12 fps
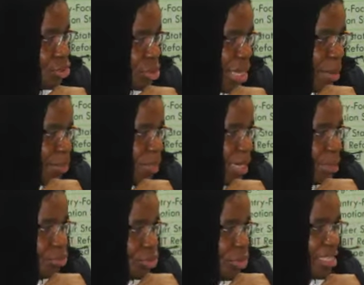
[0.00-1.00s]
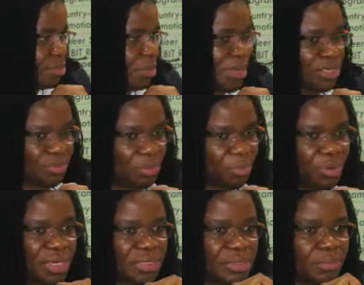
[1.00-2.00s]
should happen, and I'm sure as members of the
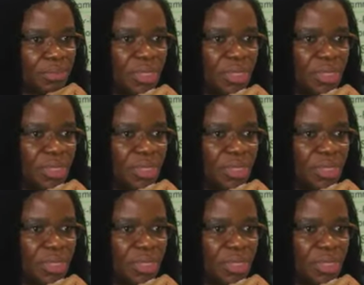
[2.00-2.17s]
press,